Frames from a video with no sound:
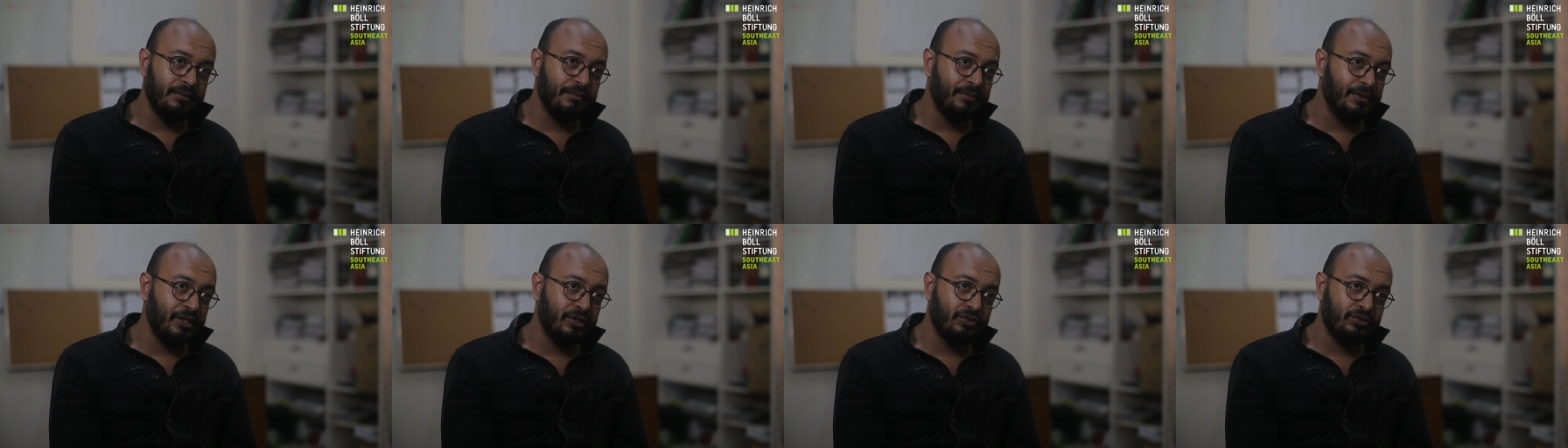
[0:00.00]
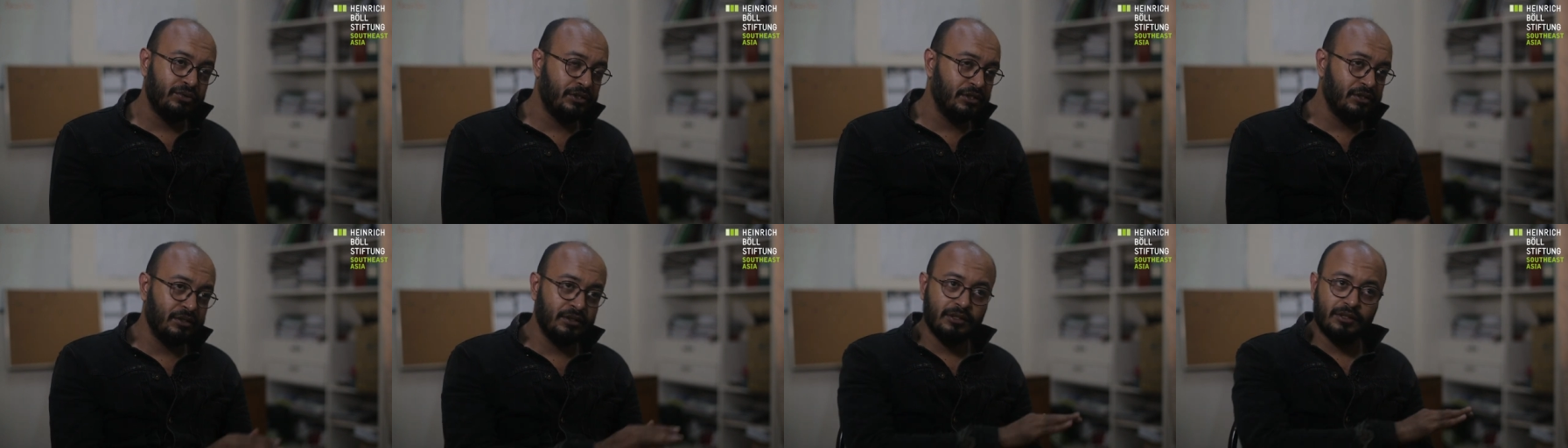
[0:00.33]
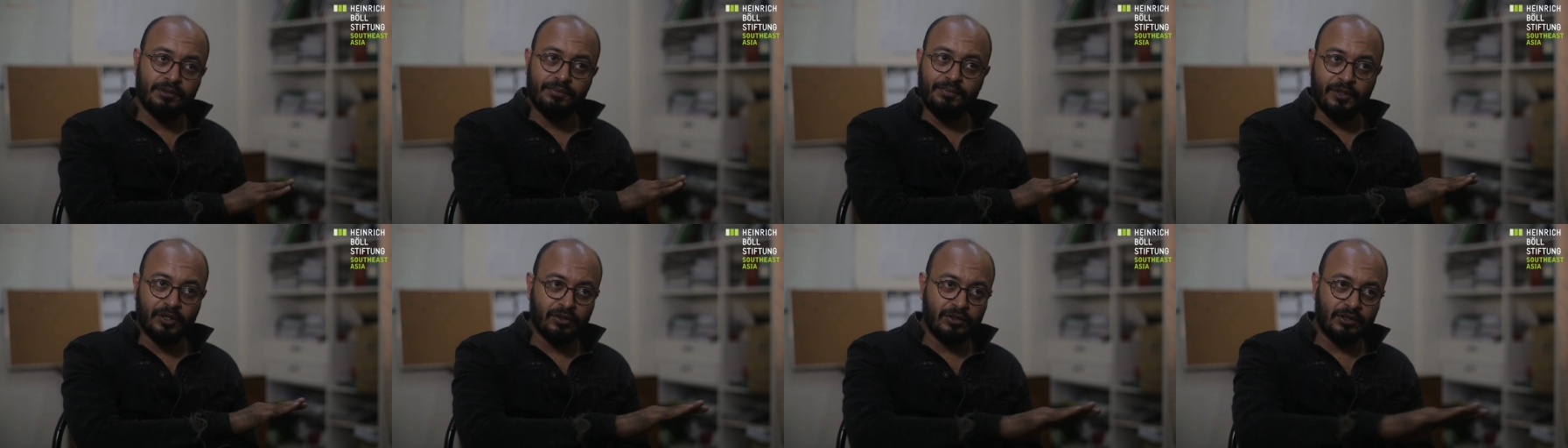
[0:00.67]

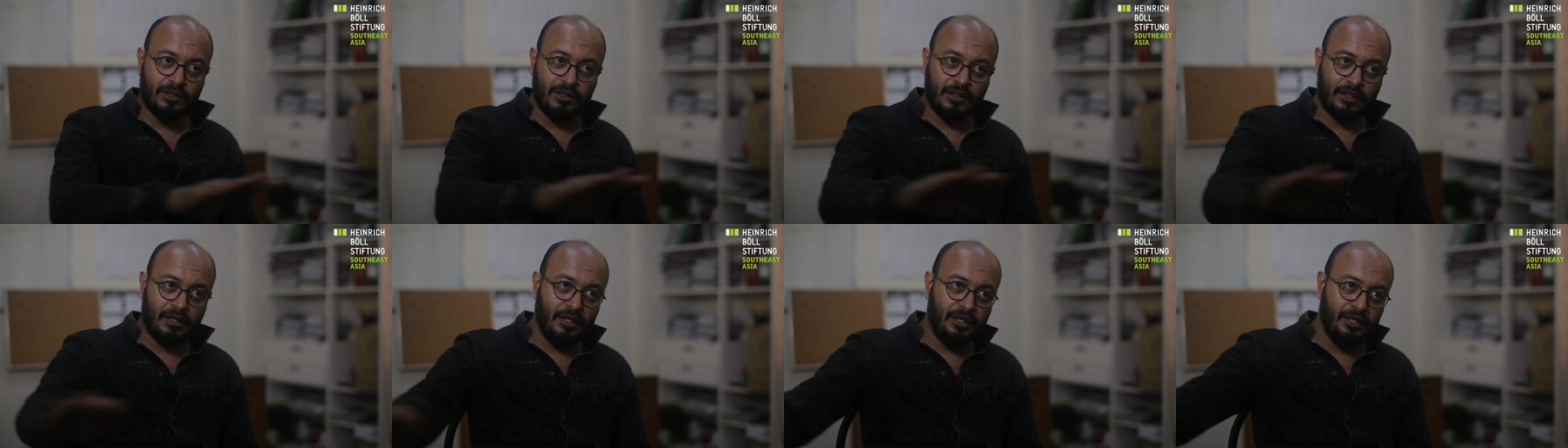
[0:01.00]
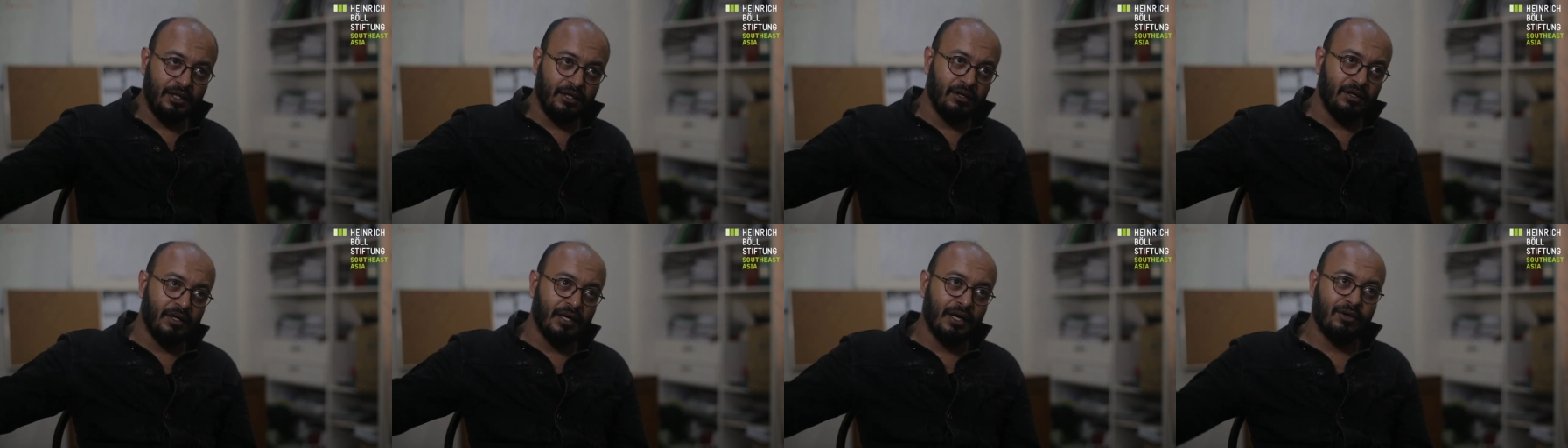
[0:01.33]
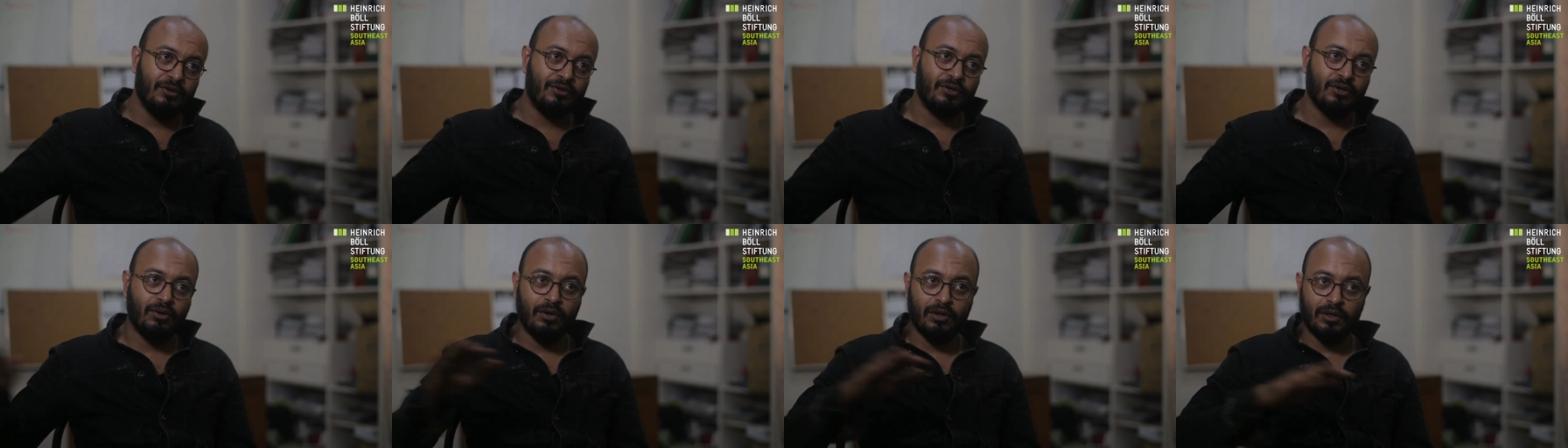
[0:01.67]
emissions because they clear
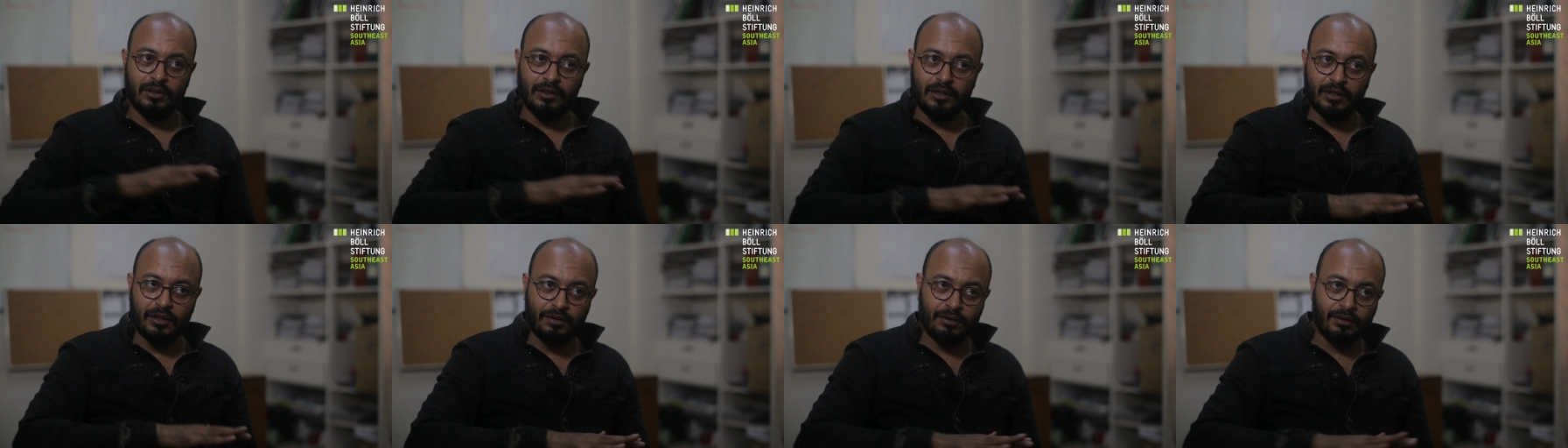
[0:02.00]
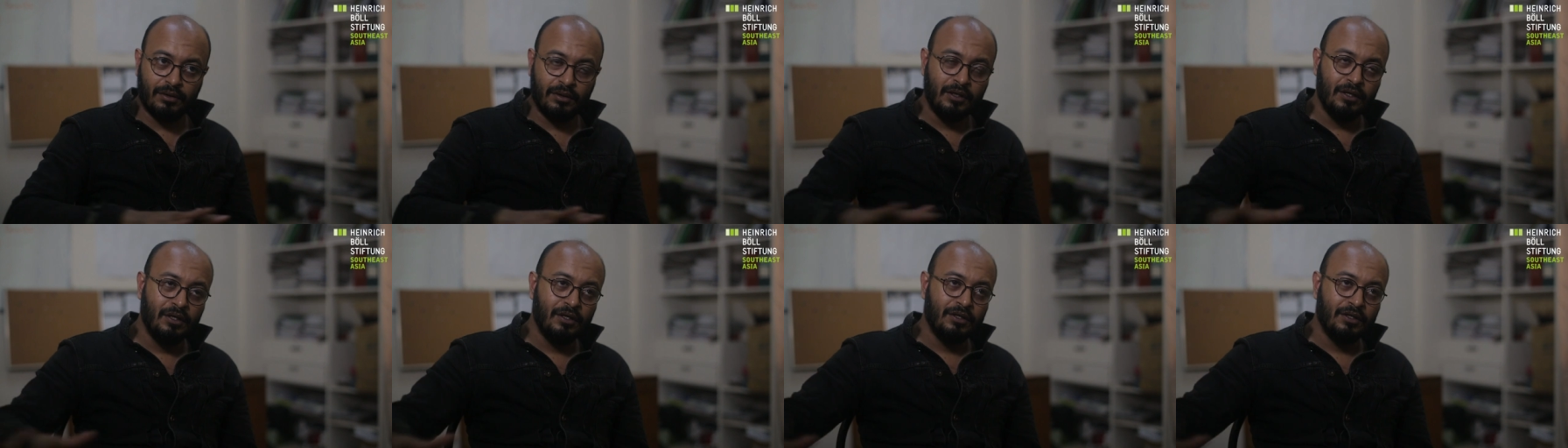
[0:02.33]
out all the